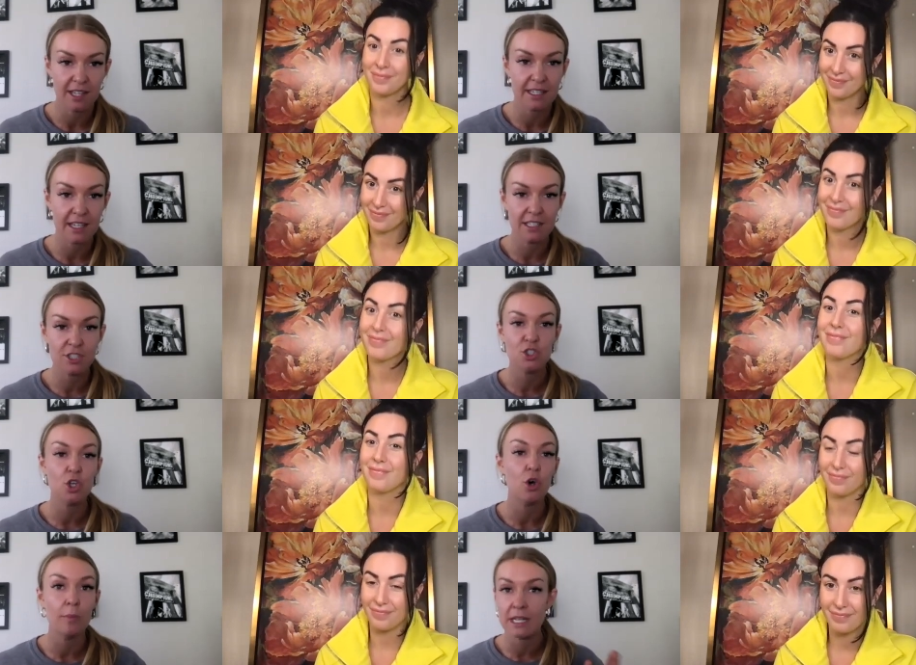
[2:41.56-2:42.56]
Speaker 1: like in
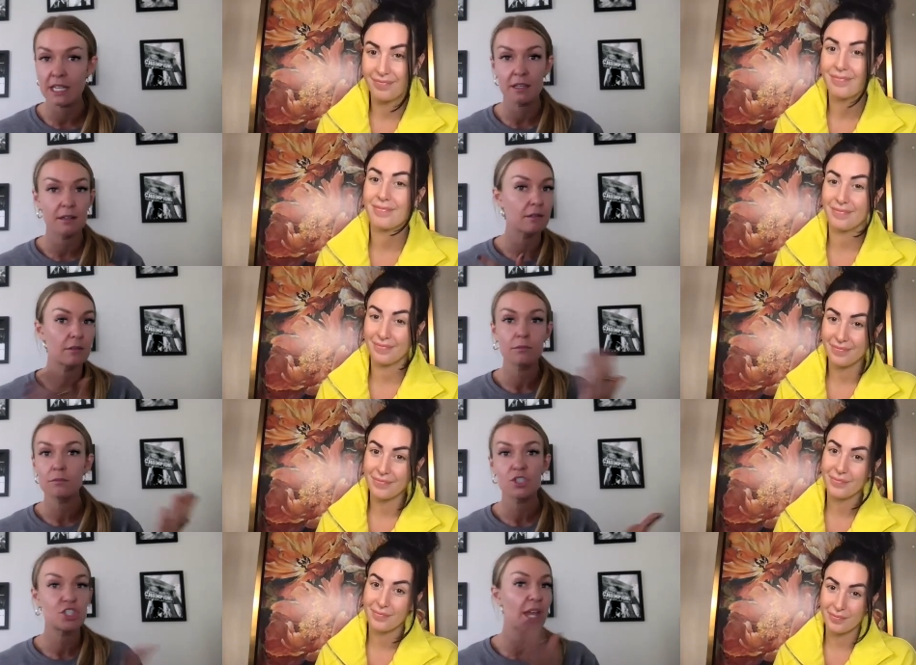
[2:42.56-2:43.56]
so many
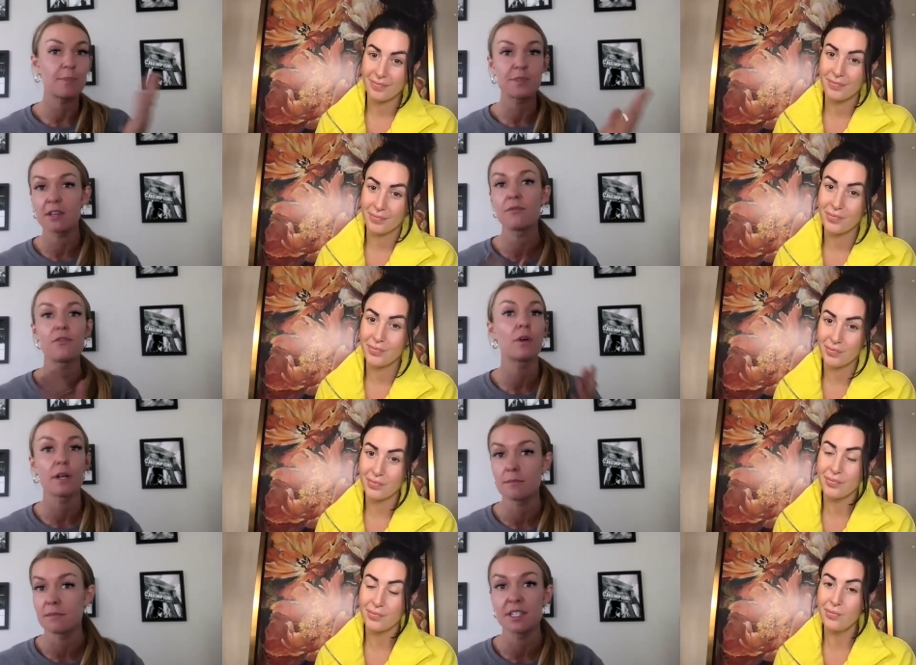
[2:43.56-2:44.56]
shapes and
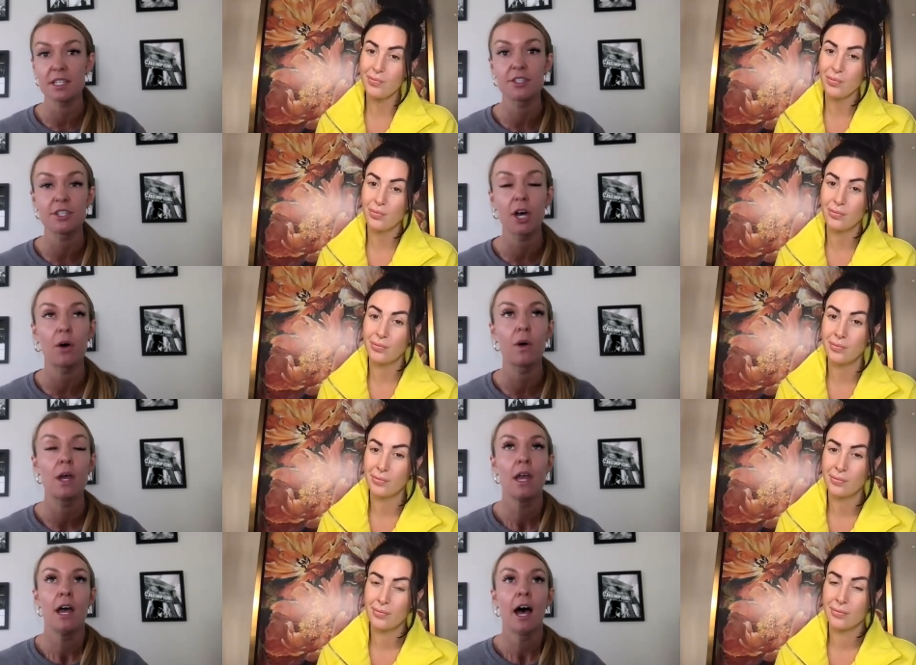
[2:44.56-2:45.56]
forms. And so
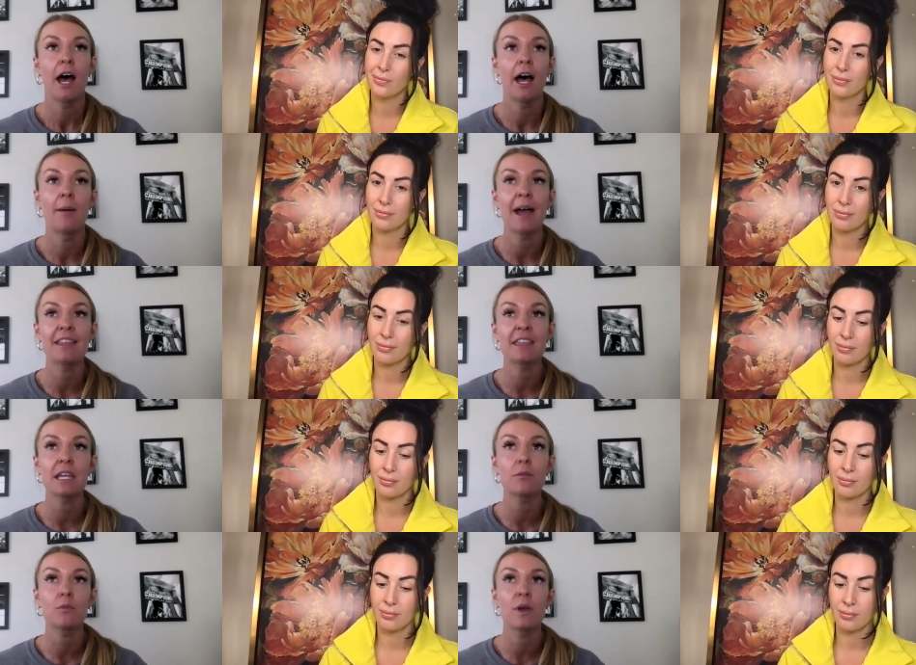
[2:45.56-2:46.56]
um, I
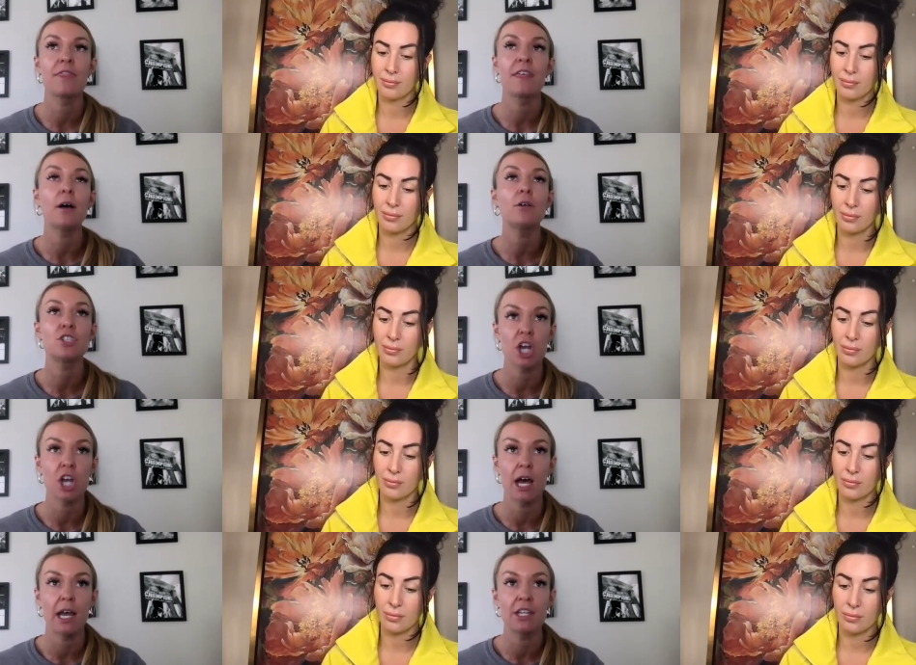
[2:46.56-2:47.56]
think without
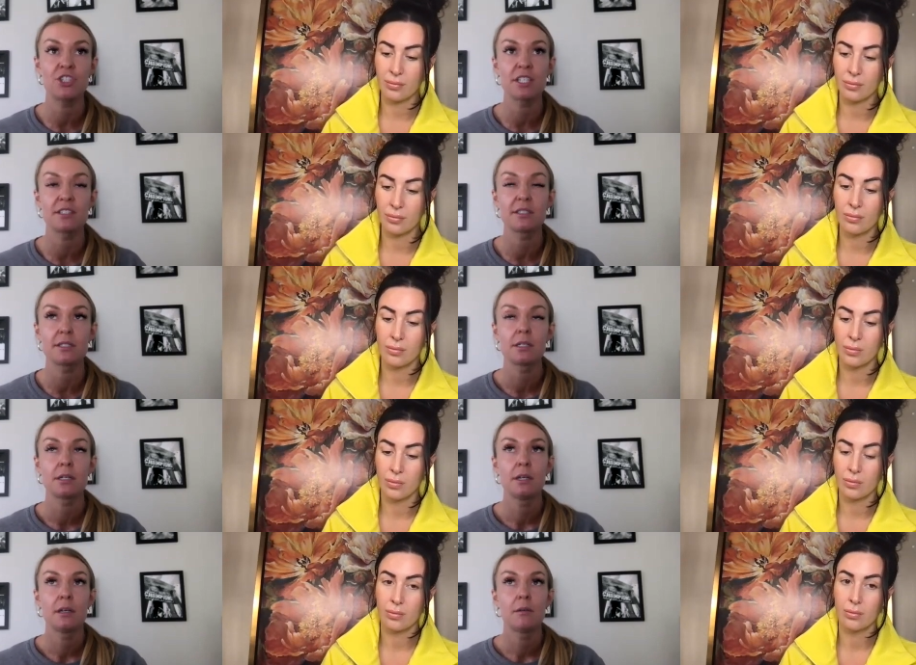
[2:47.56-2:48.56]
Ja, it just
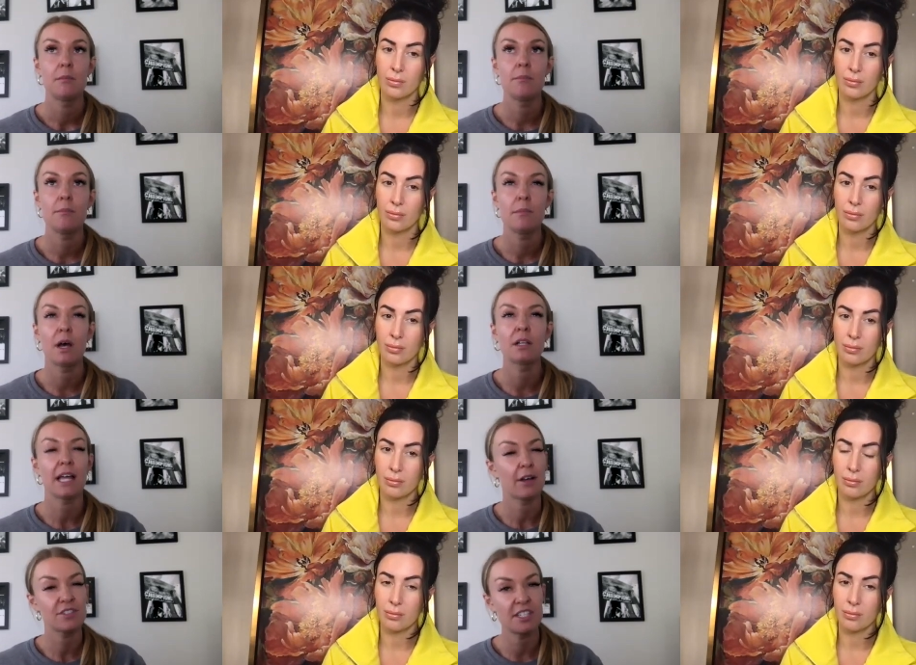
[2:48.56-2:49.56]

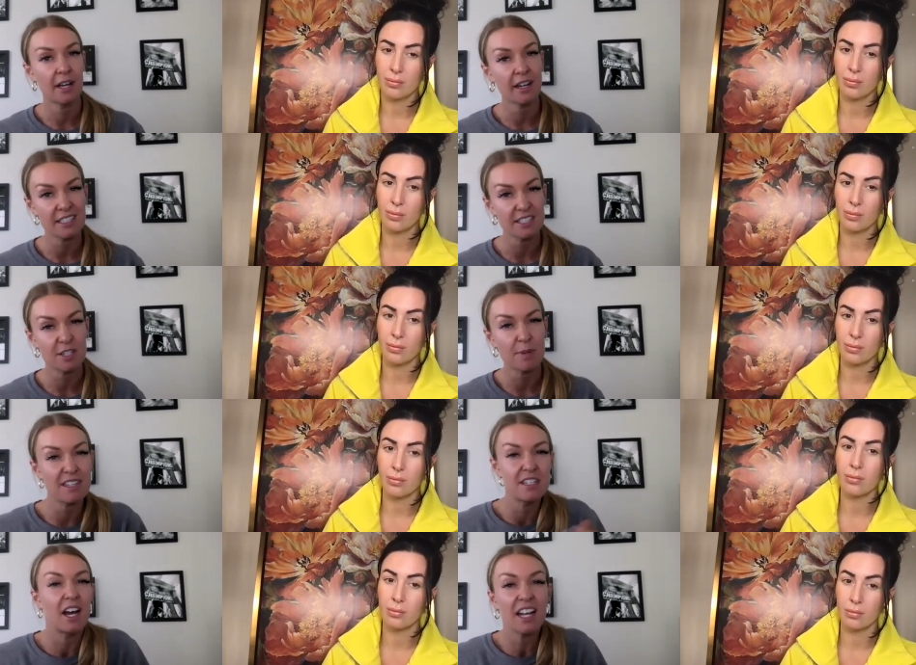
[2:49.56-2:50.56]
allows the Nuggets to be
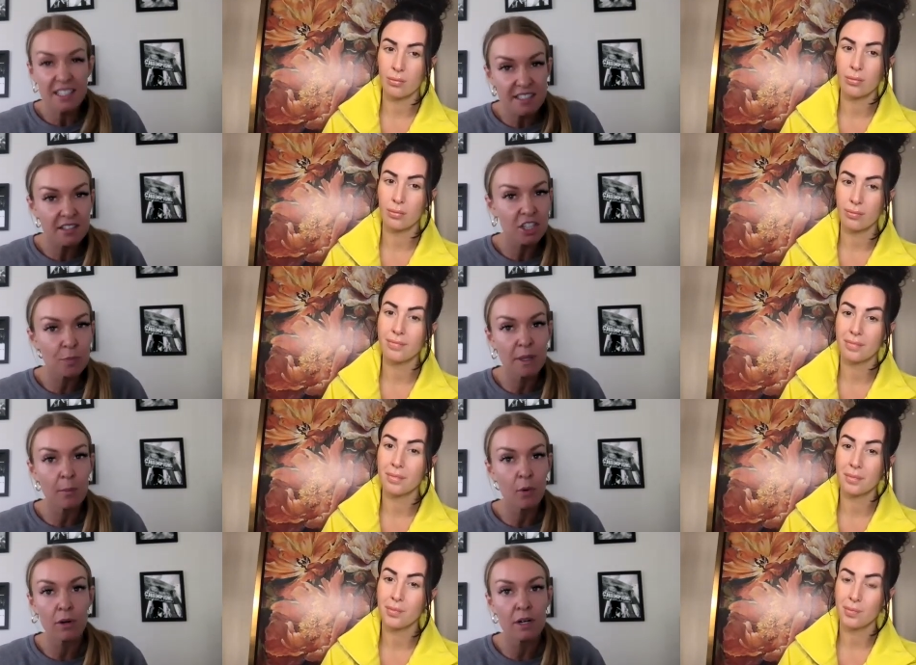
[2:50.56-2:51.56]
the Nuggets a little bit
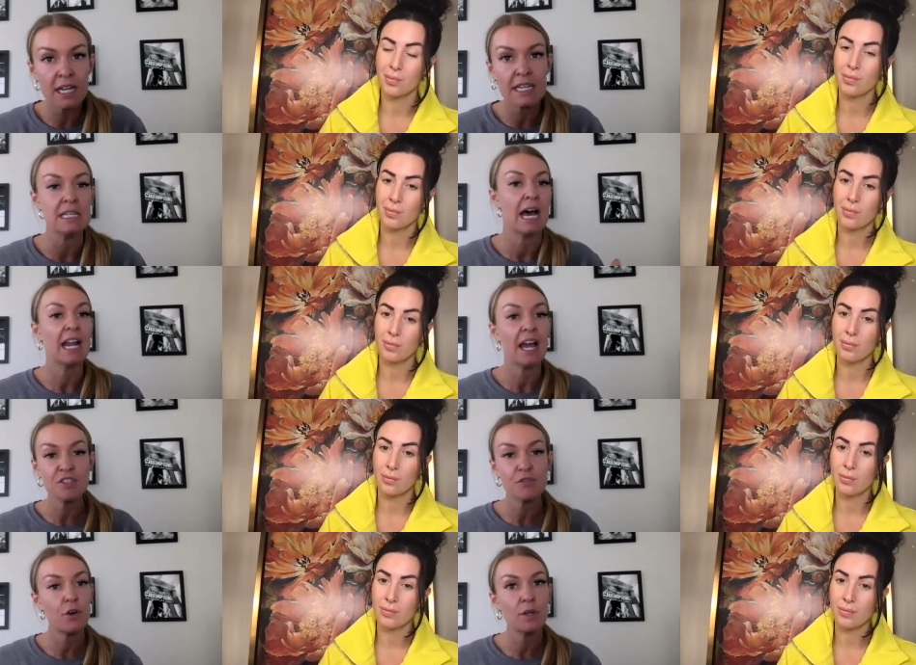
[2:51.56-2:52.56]
more and not have
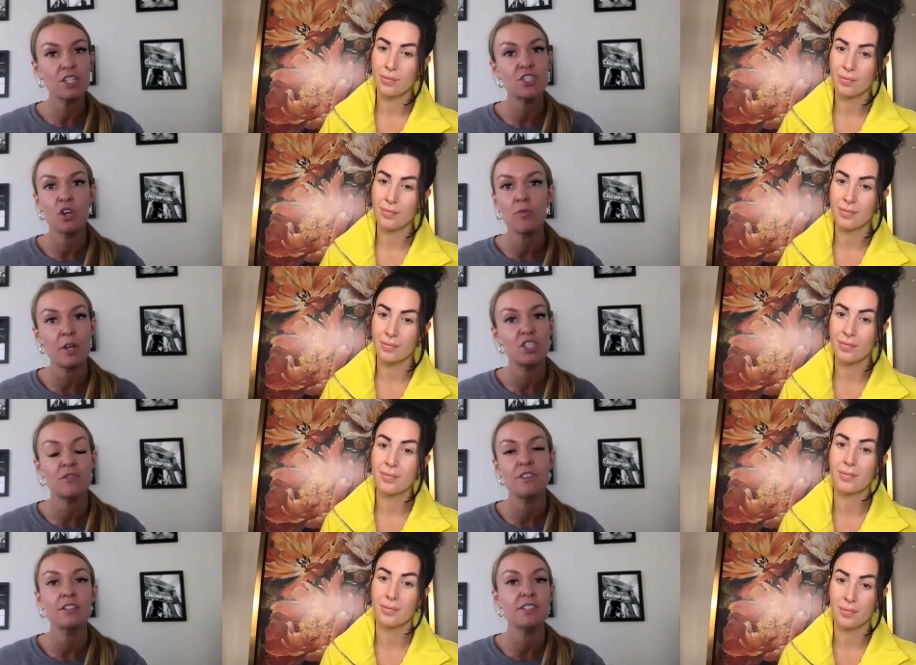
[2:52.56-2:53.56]
to focus so much
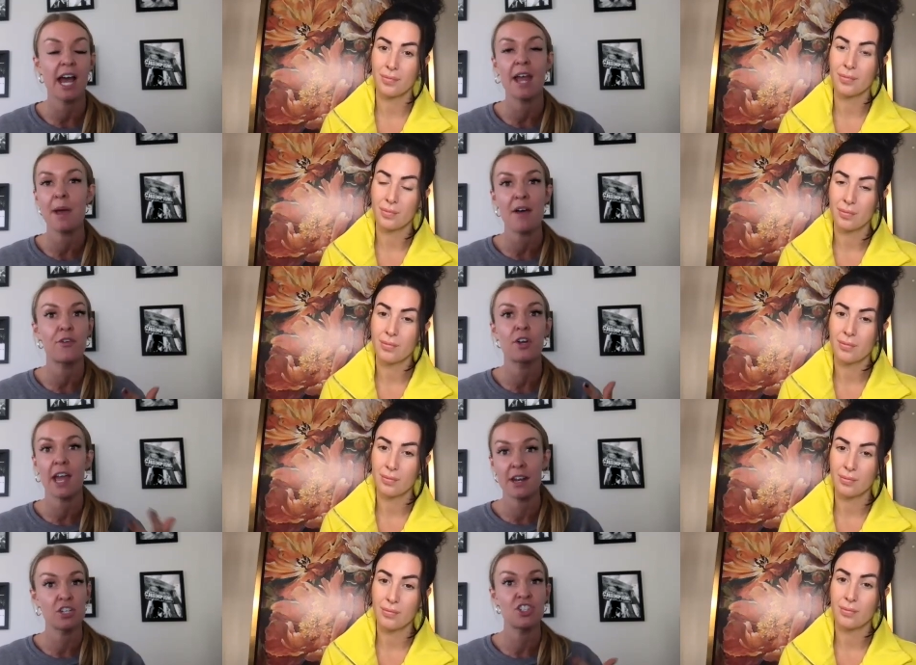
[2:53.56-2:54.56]
of their time, effort,
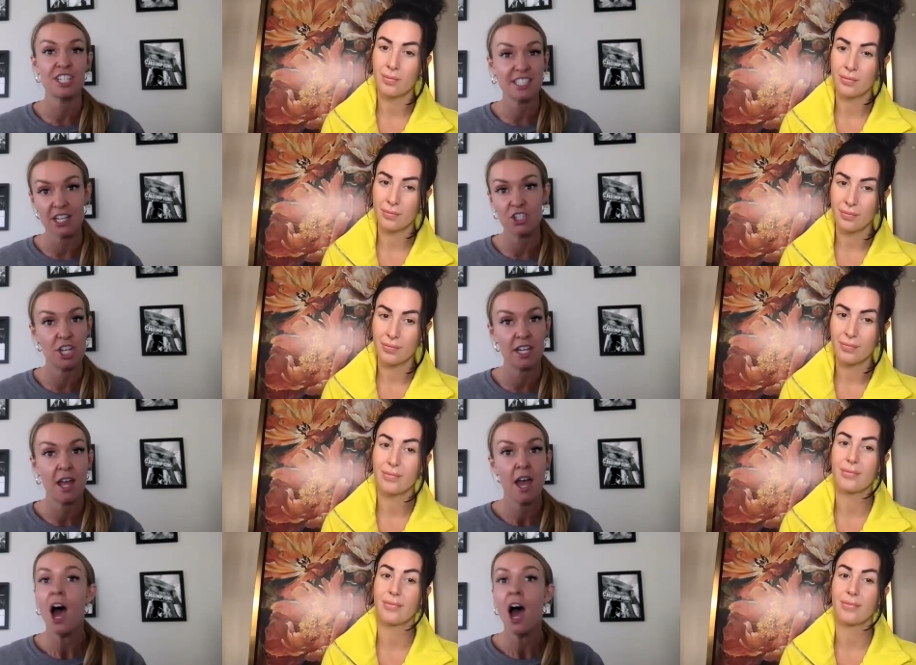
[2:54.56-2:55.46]
energy, attention